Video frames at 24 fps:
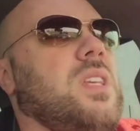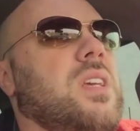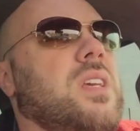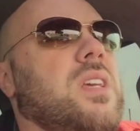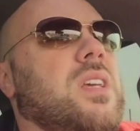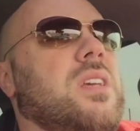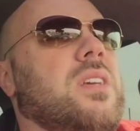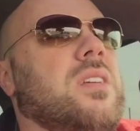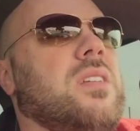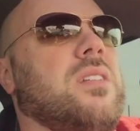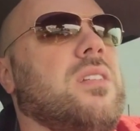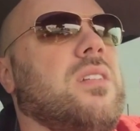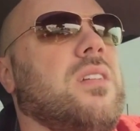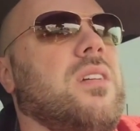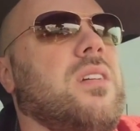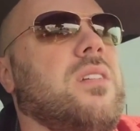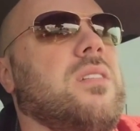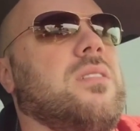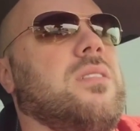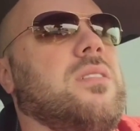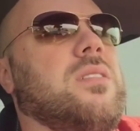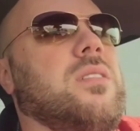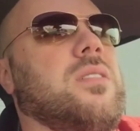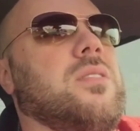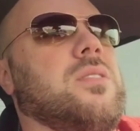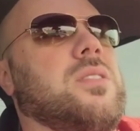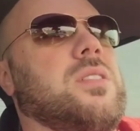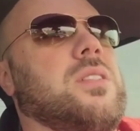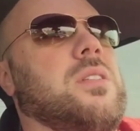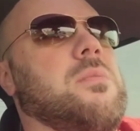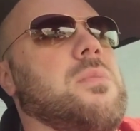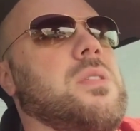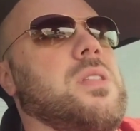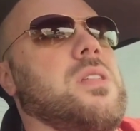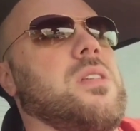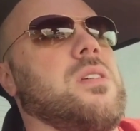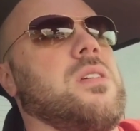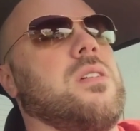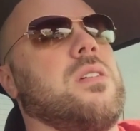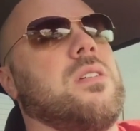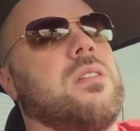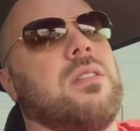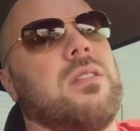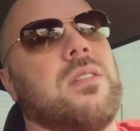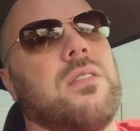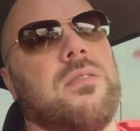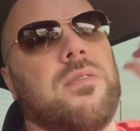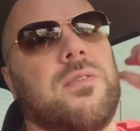in you know, some of
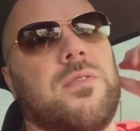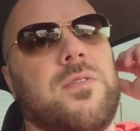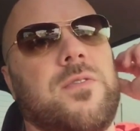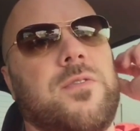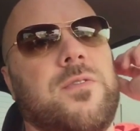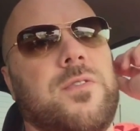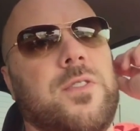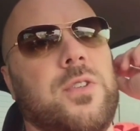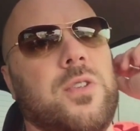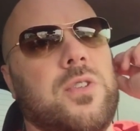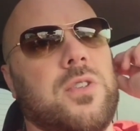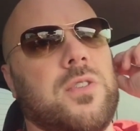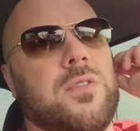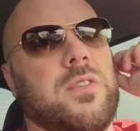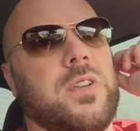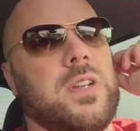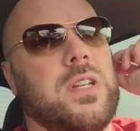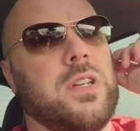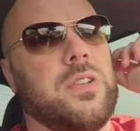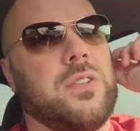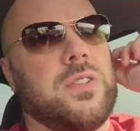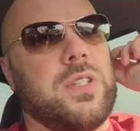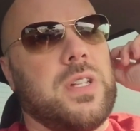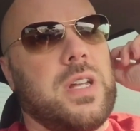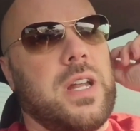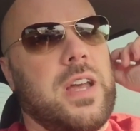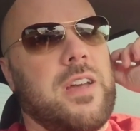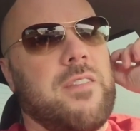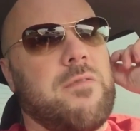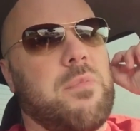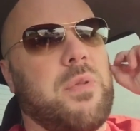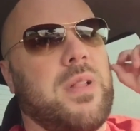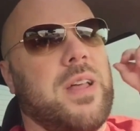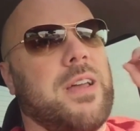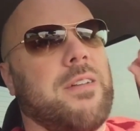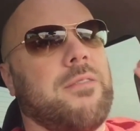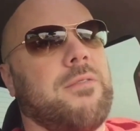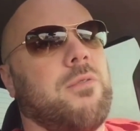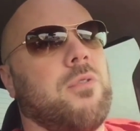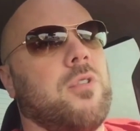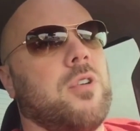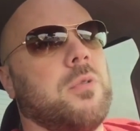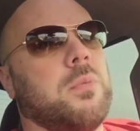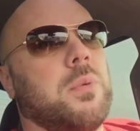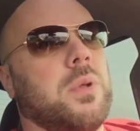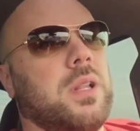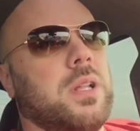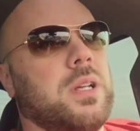the future videos that I have planned for
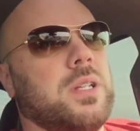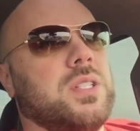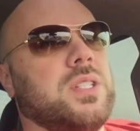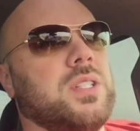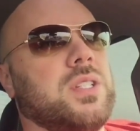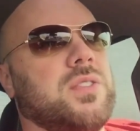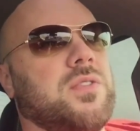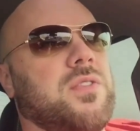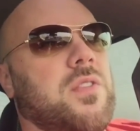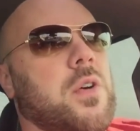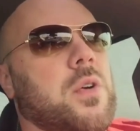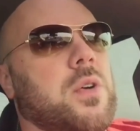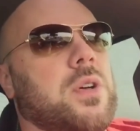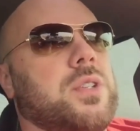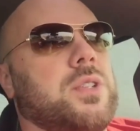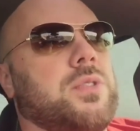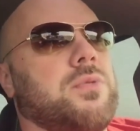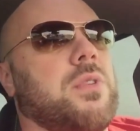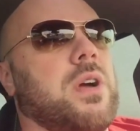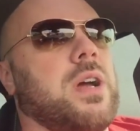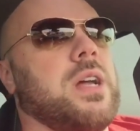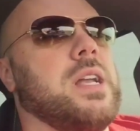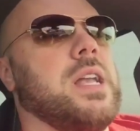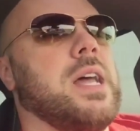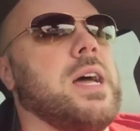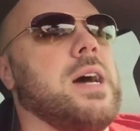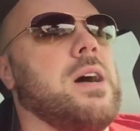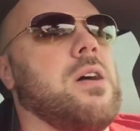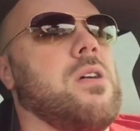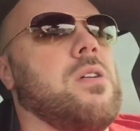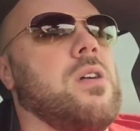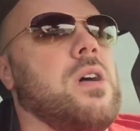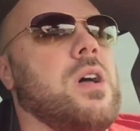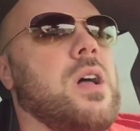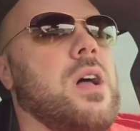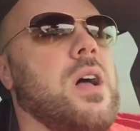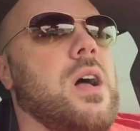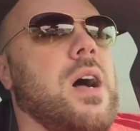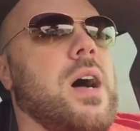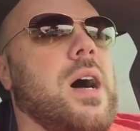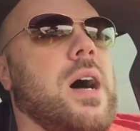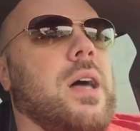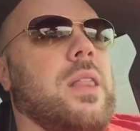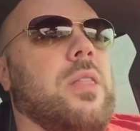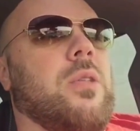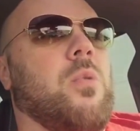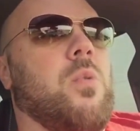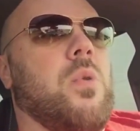you, but let's just focus right now
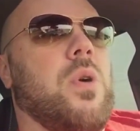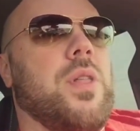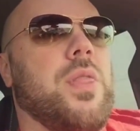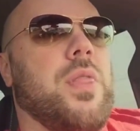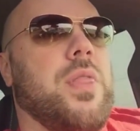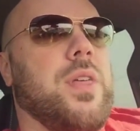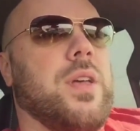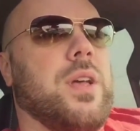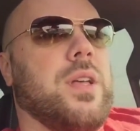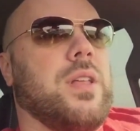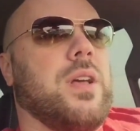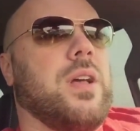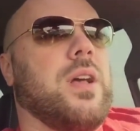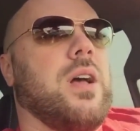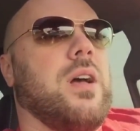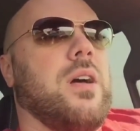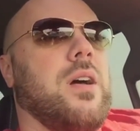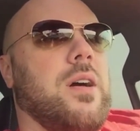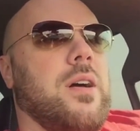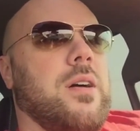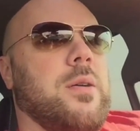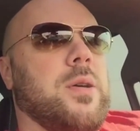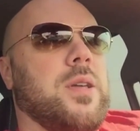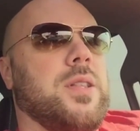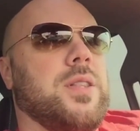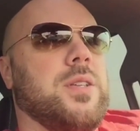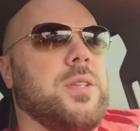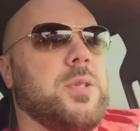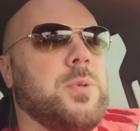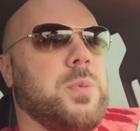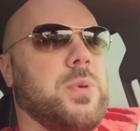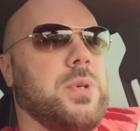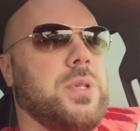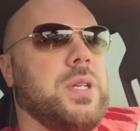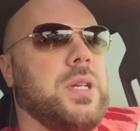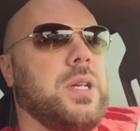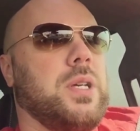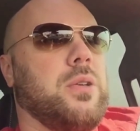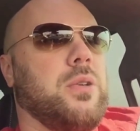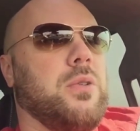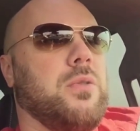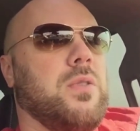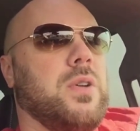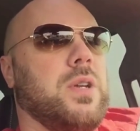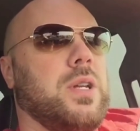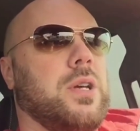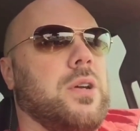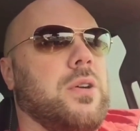on the one thing in this particular
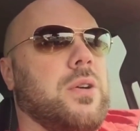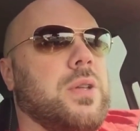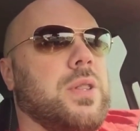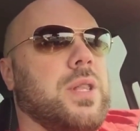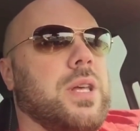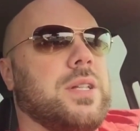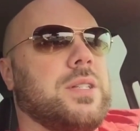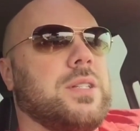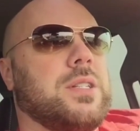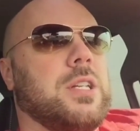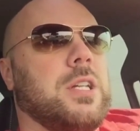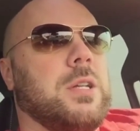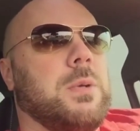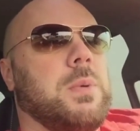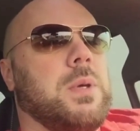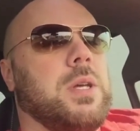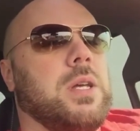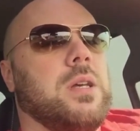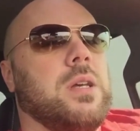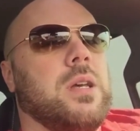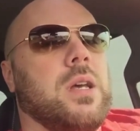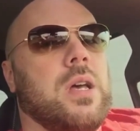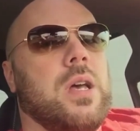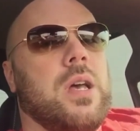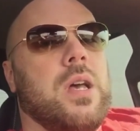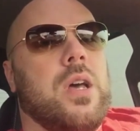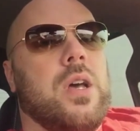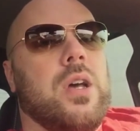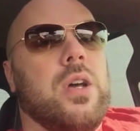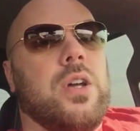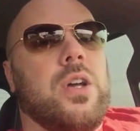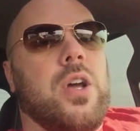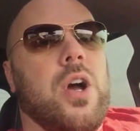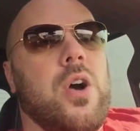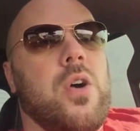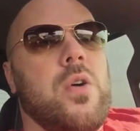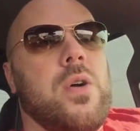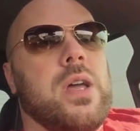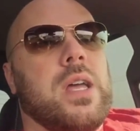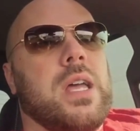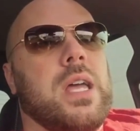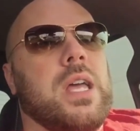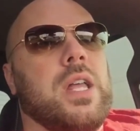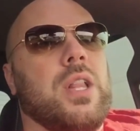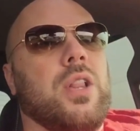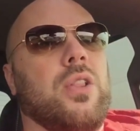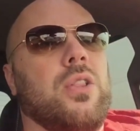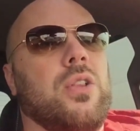video, and that's going to be going
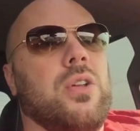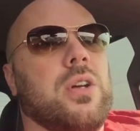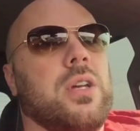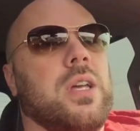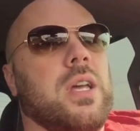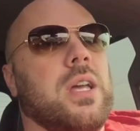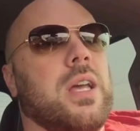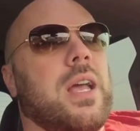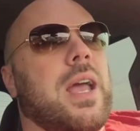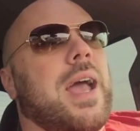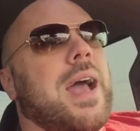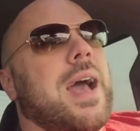and looking